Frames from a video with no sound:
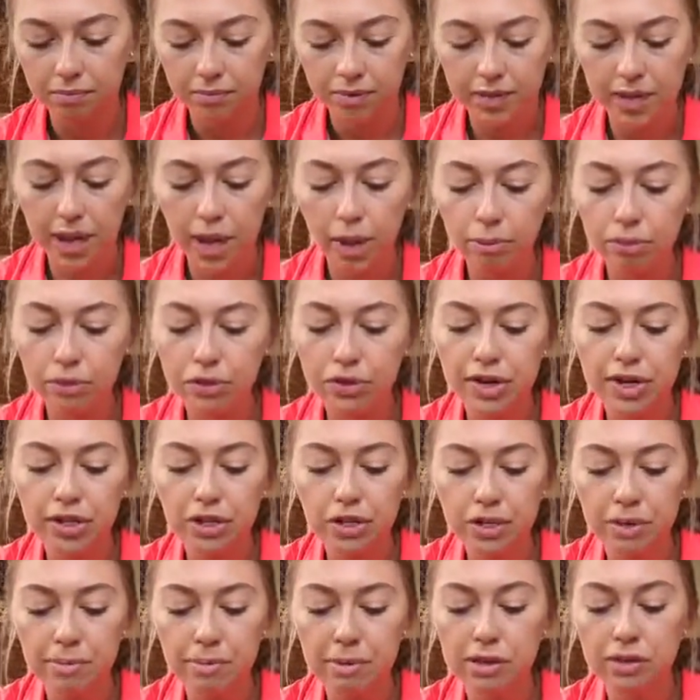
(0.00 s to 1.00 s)
to help
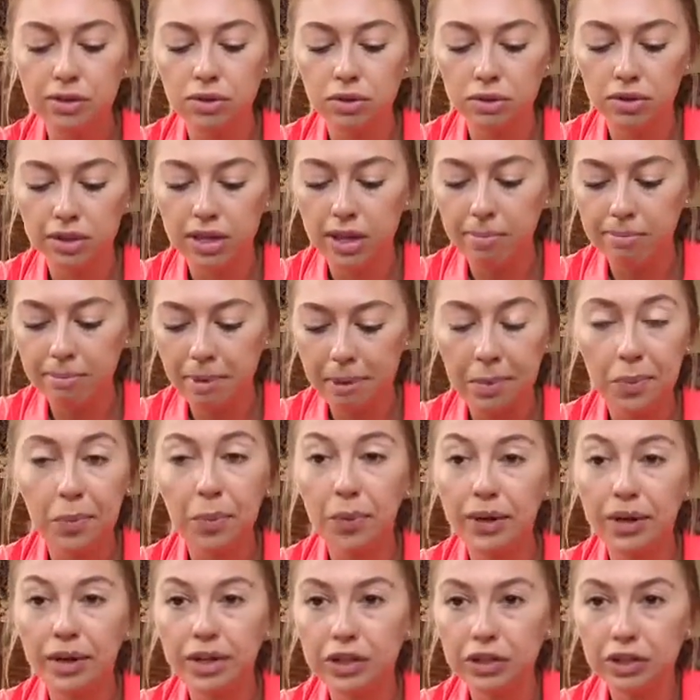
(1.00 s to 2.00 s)
stretch the muscles that maybe
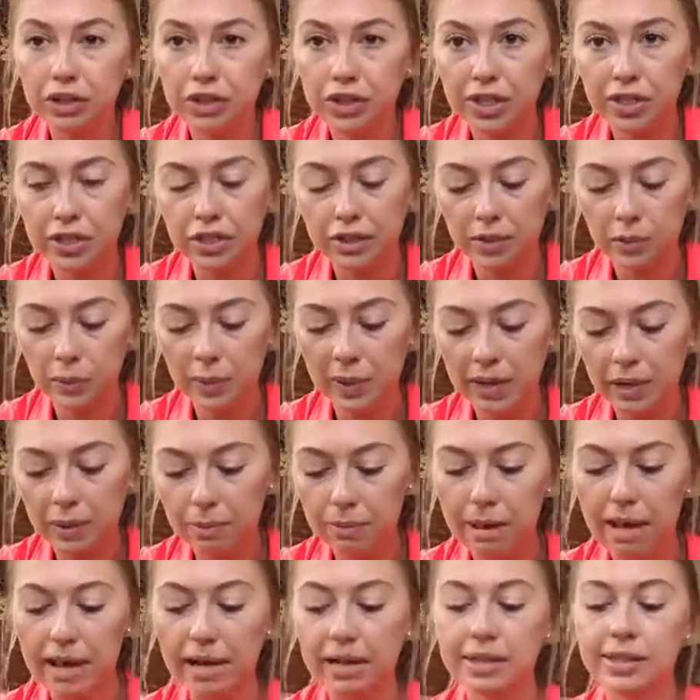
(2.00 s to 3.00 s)
we couldn't stretch as well
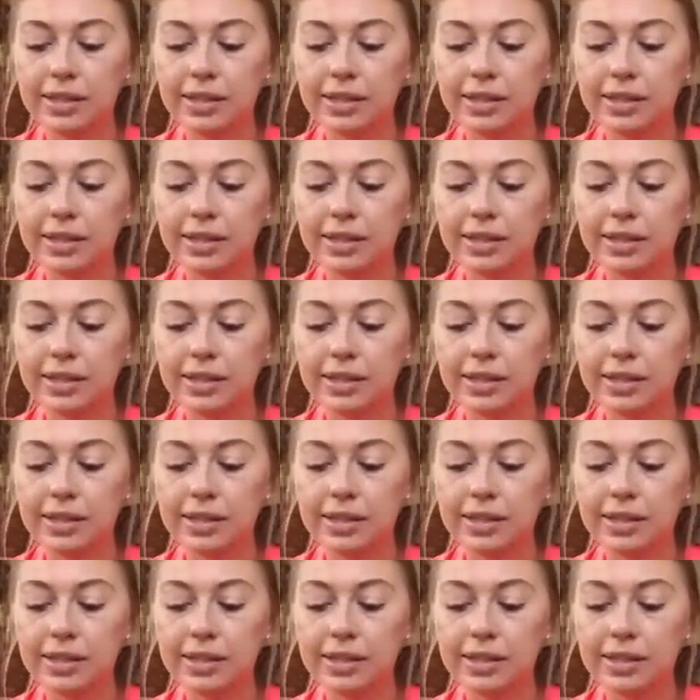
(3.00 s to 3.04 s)
by